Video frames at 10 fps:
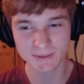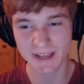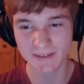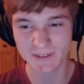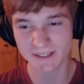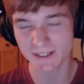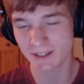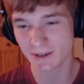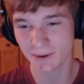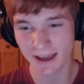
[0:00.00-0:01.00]
We have these
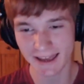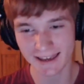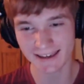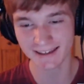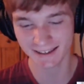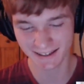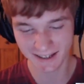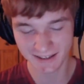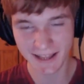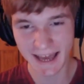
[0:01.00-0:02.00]
QA
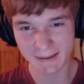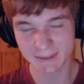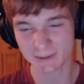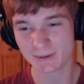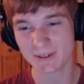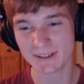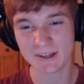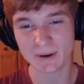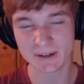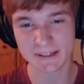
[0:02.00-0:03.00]
labs where we can
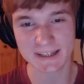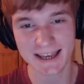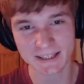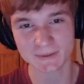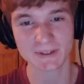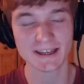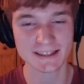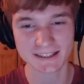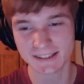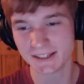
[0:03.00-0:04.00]
go in and test what like the
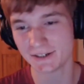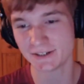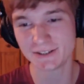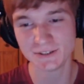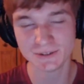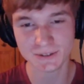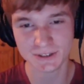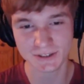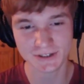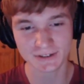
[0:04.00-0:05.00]
seniors and
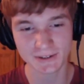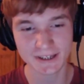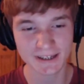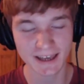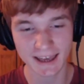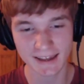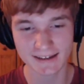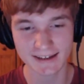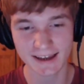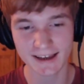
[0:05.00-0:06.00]
juniors are doing. And
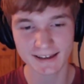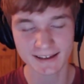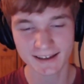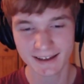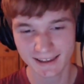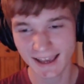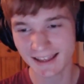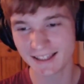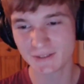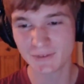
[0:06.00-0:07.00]
they had
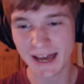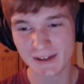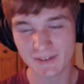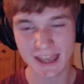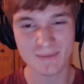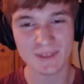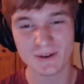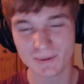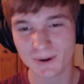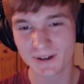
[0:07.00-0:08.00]
this Vive game they
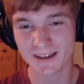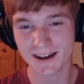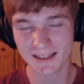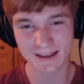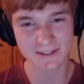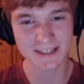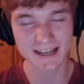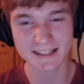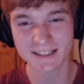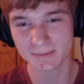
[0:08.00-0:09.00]
were working on that was kind
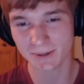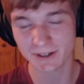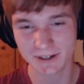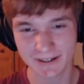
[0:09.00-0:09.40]
of similar.